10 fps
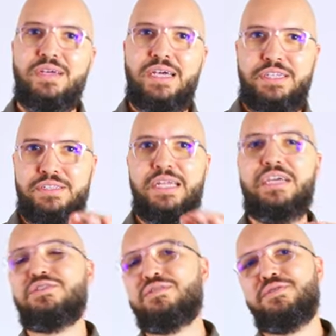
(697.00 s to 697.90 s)
It's
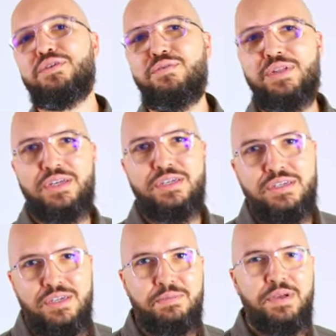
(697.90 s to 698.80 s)
dangerous for your
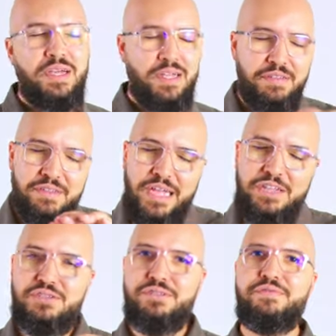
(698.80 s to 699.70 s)
relationship. It's
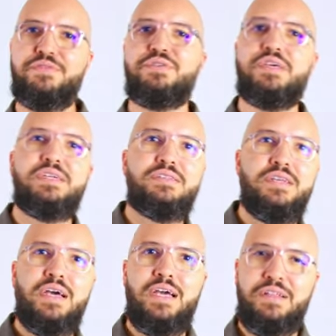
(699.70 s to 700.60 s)
dangerous for your kids.
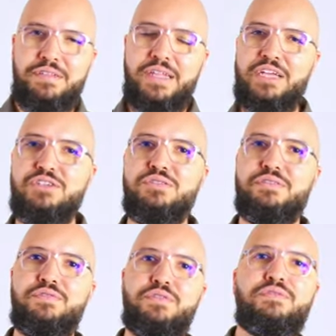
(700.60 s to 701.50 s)
It's dangerous
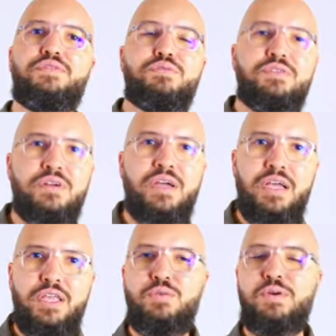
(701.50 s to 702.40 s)
for your future.
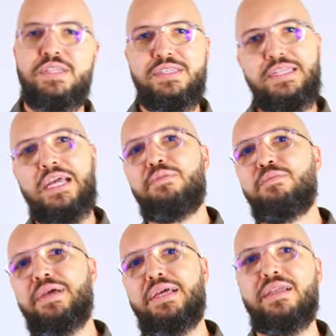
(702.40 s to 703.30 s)
You want a stable
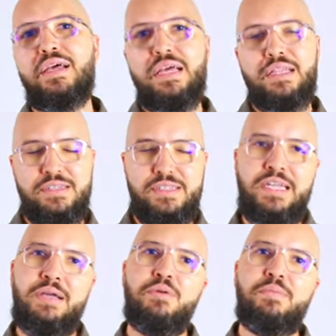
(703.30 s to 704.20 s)
man. And a
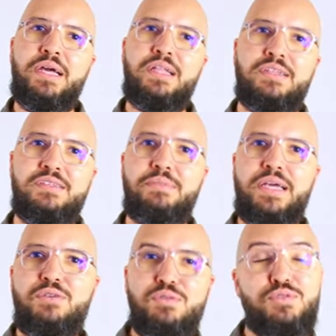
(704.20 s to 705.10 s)
stable man is a man
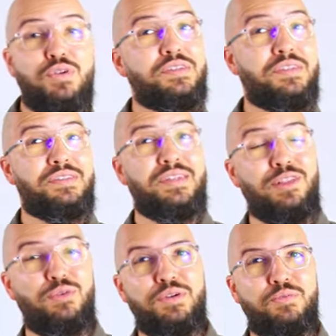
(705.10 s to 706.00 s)
who trusts the
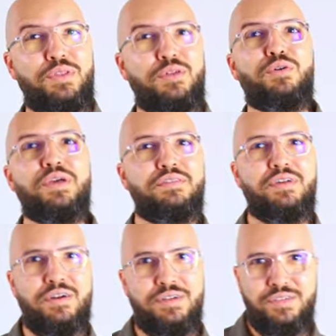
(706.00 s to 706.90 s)
Lord with all his
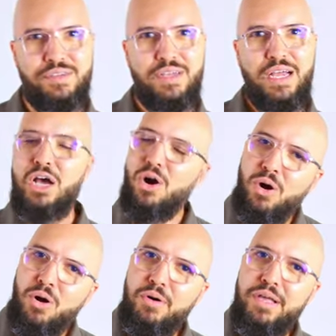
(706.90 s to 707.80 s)
heart.
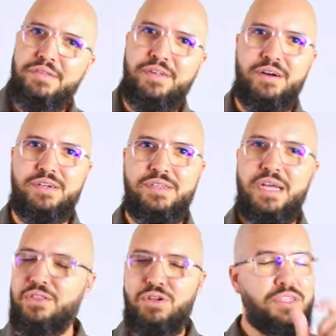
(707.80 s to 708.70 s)
All his heart.
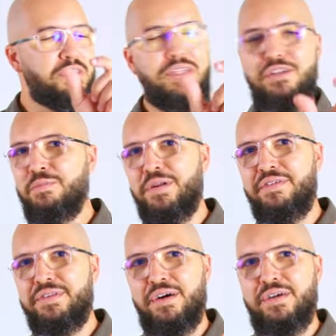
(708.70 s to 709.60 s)
Not just a little bit of
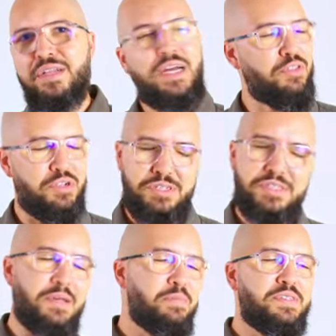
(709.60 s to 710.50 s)
his heart, not just
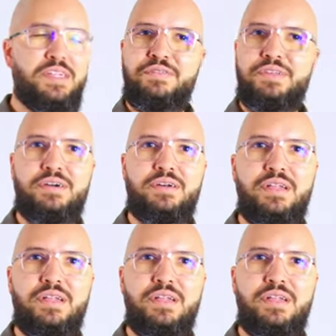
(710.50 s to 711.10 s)
ten percent of his heart.